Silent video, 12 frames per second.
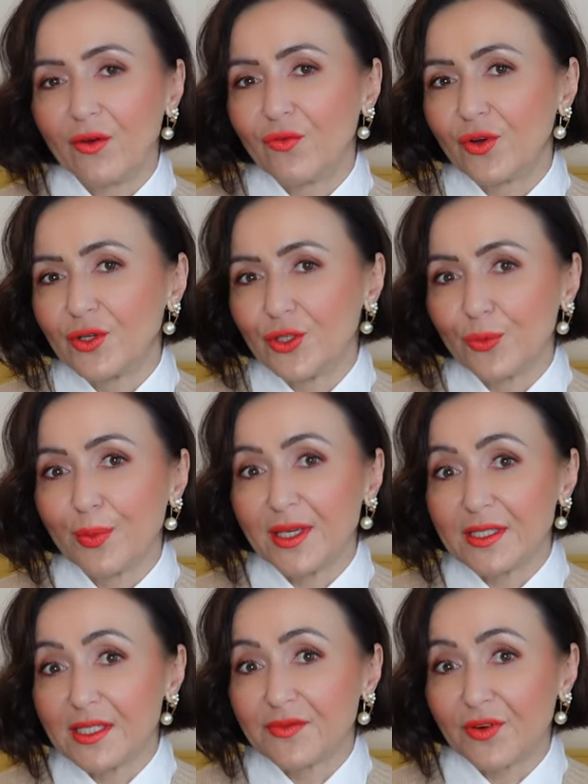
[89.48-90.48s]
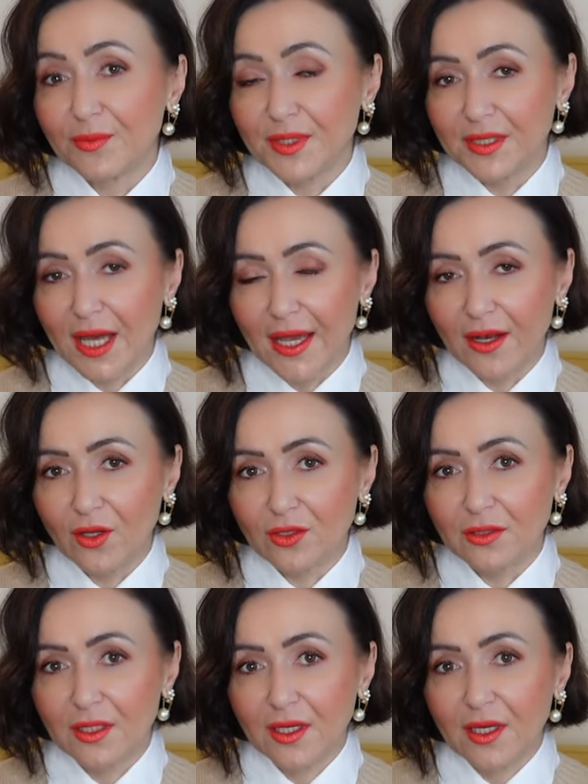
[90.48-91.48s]
for new pieces from the
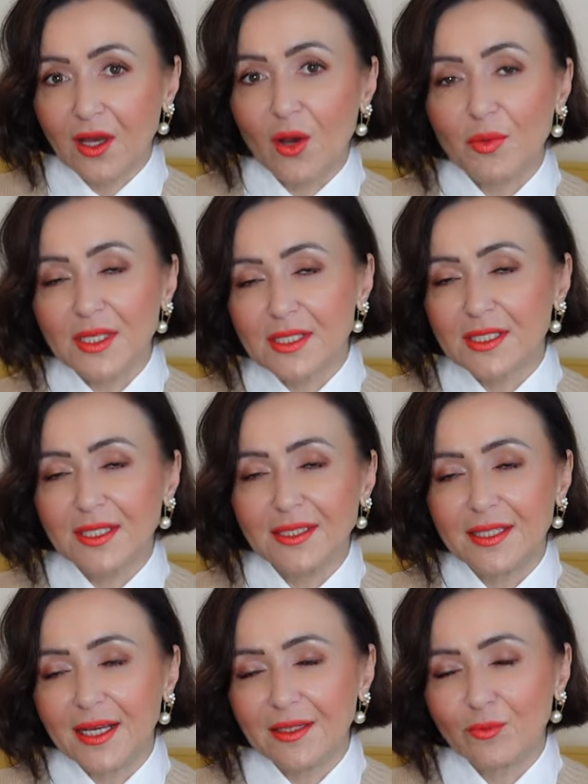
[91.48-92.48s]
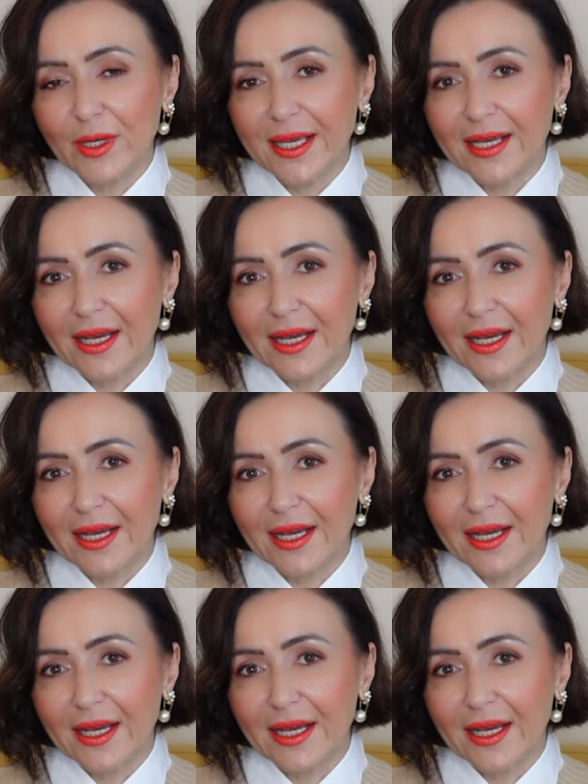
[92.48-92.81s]
nylon. Obviously, they're in black